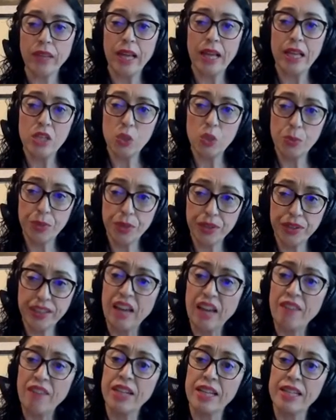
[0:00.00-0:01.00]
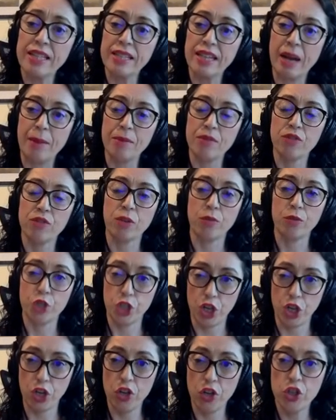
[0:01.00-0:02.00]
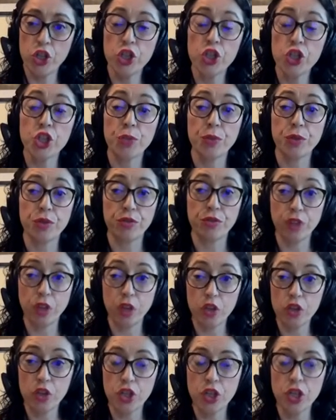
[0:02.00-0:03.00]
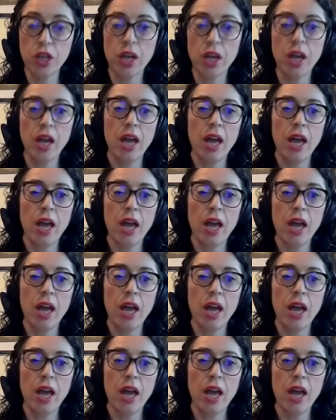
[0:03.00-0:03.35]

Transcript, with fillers: And supported evidence comes from geology, geomorphology,